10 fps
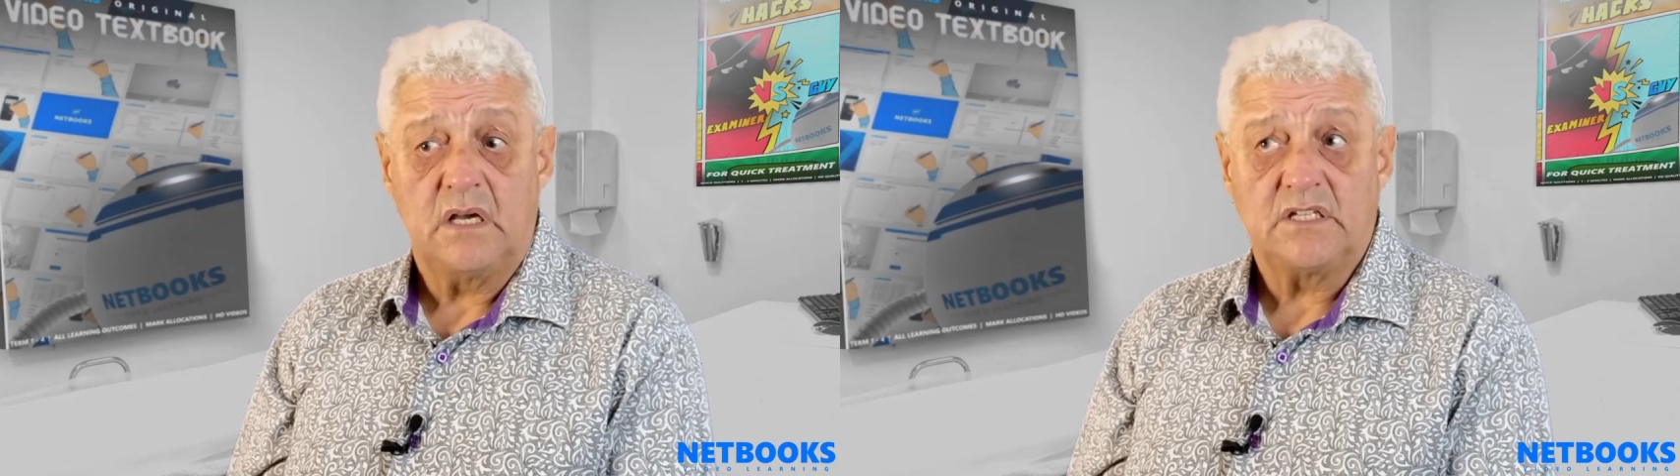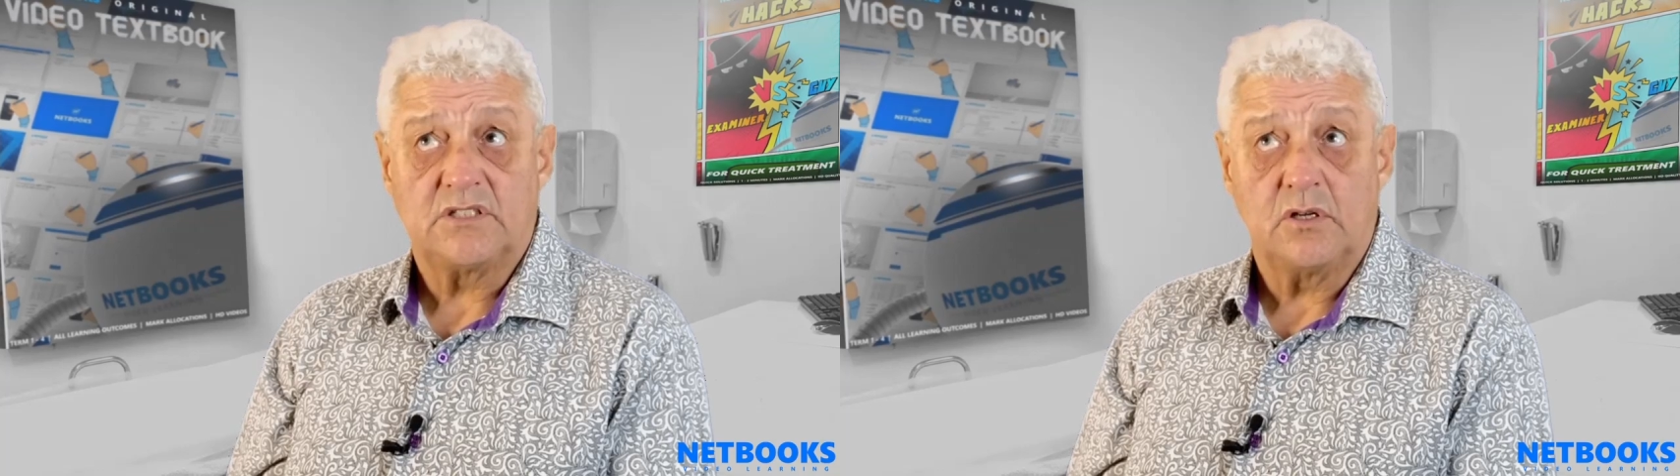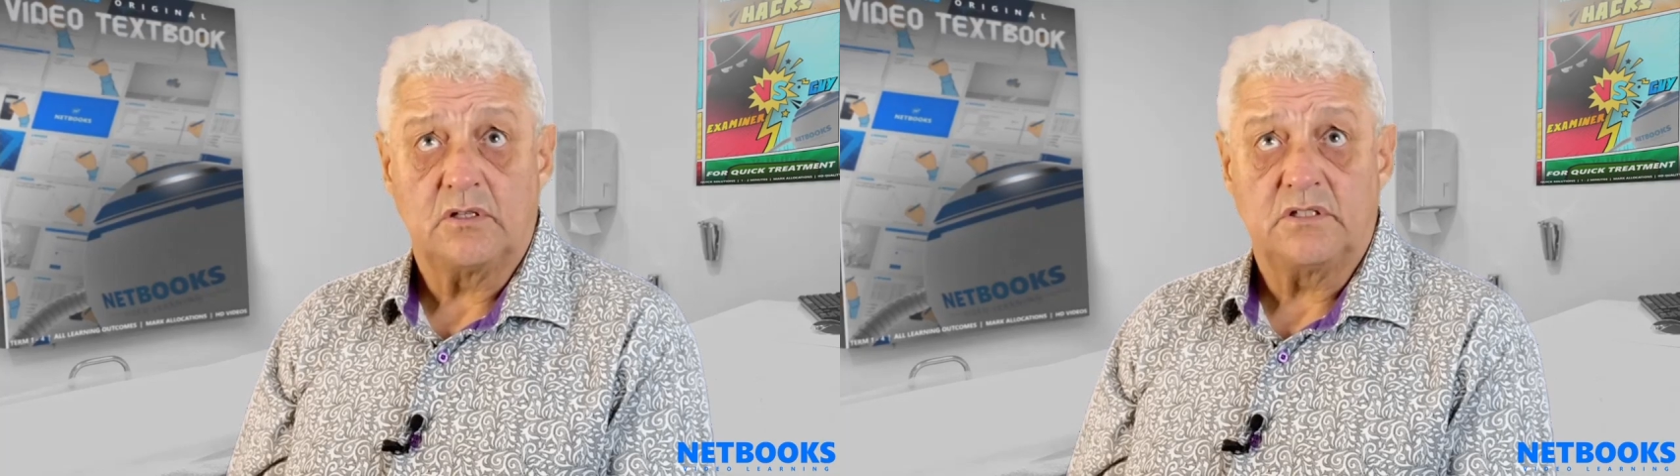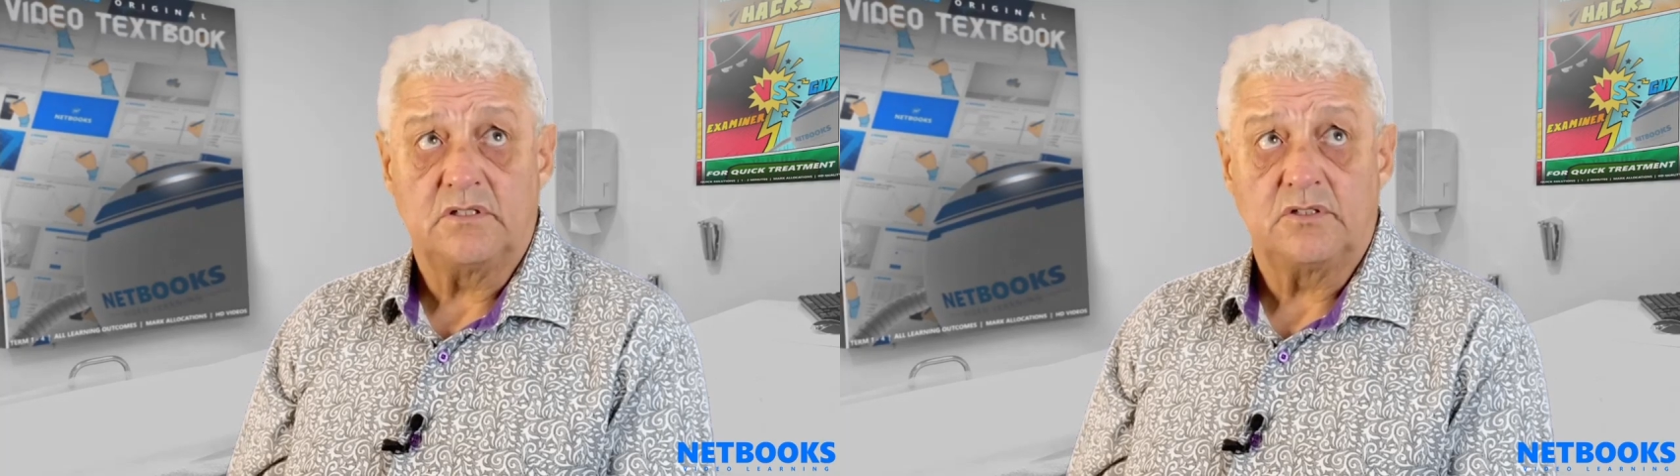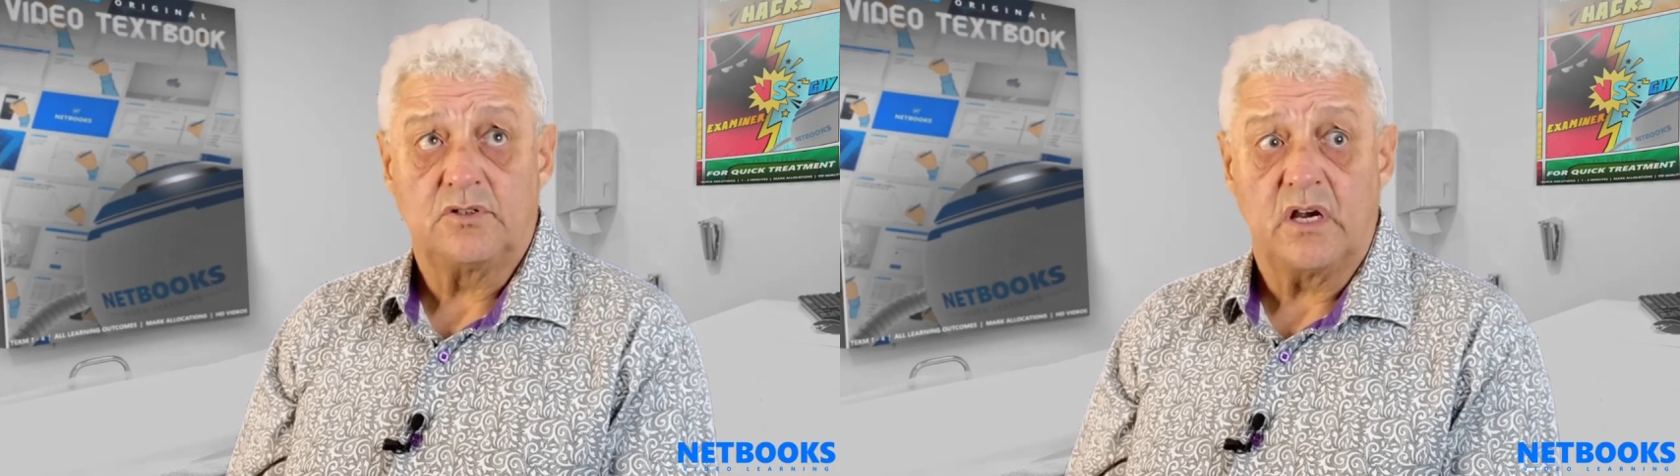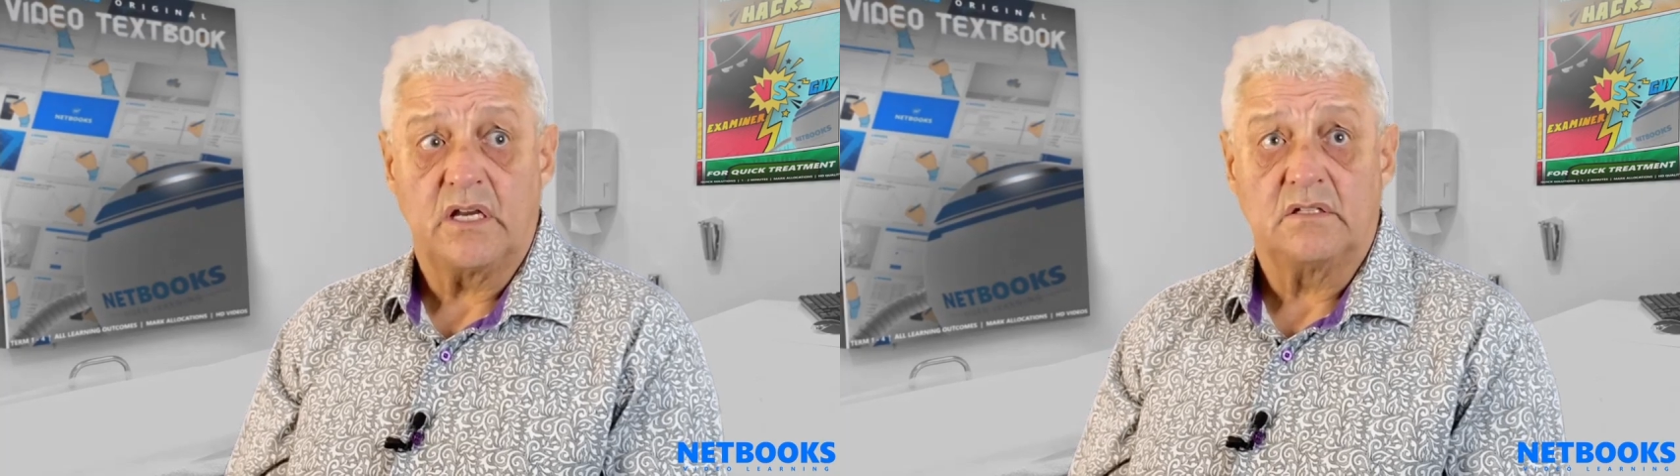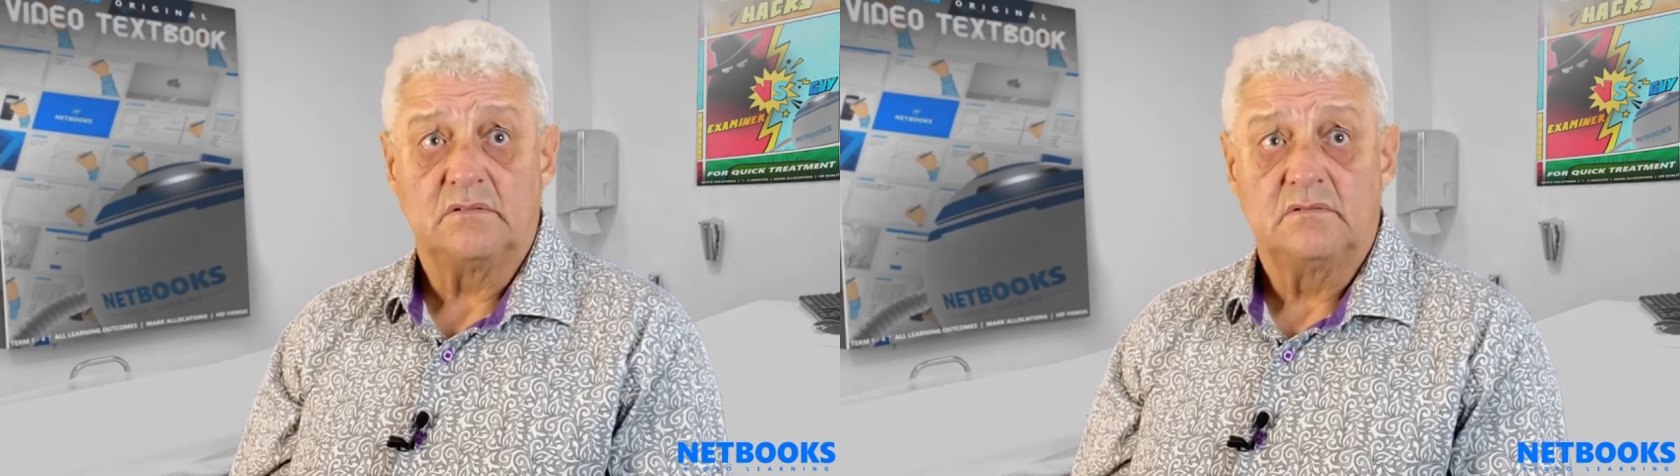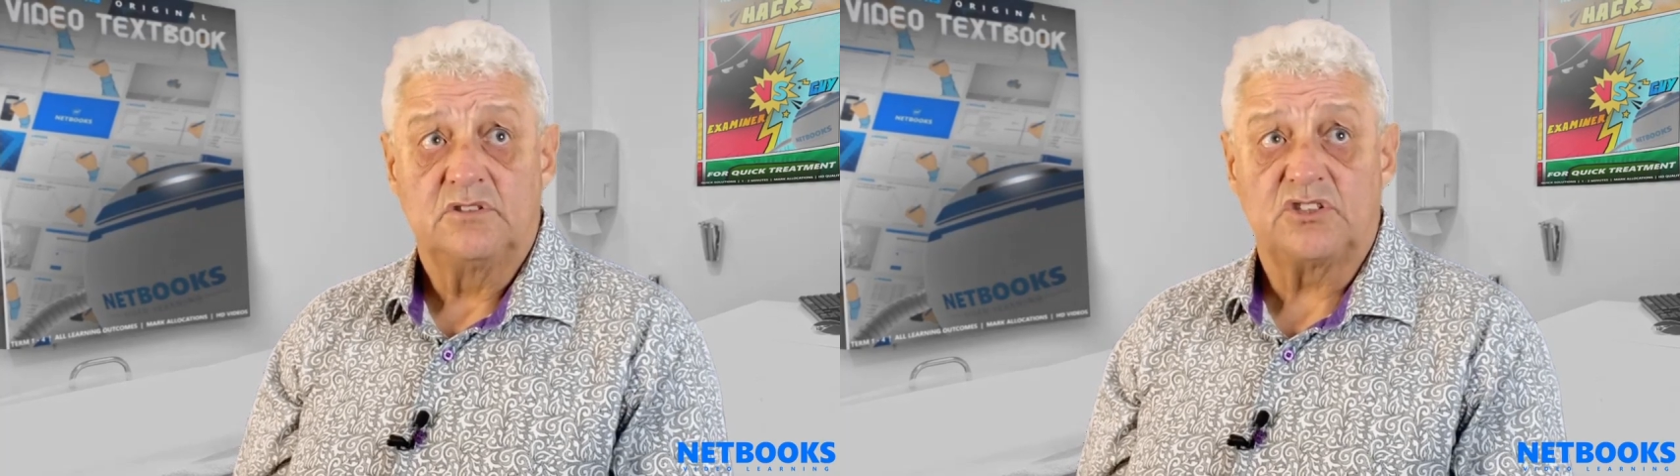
I started to try and